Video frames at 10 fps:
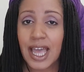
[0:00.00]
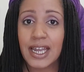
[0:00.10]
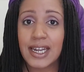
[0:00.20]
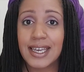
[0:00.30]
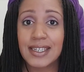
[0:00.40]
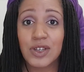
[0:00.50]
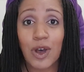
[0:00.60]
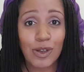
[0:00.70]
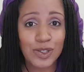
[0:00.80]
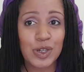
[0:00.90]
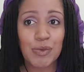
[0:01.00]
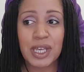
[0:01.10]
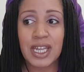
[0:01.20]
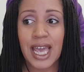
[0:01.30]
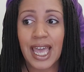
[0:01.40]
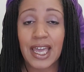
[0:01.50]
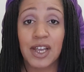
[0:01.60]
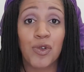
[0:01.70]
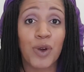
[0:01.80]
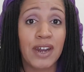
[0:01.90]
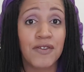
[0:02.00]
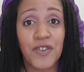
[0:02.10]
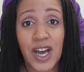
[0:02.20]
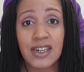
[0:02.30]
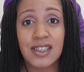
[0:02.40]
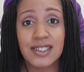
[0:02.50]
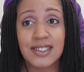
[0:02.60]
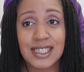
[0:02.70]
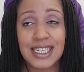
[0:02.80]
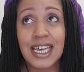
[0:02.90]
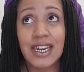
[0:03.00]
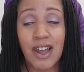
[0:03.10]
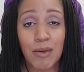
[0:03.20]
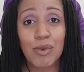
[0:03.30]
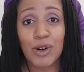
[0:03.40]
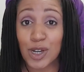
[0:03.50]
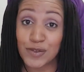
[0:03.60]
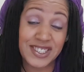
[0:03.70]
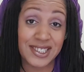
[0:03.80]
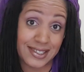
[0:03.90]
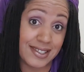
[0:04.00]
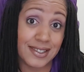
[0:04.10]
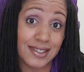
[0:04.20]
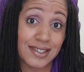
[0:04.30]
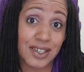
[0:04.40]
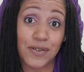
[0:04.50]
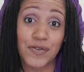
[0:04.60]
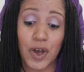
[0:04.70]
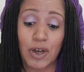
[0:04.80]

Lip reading: and he has also been a grand finalist in a number of seasons of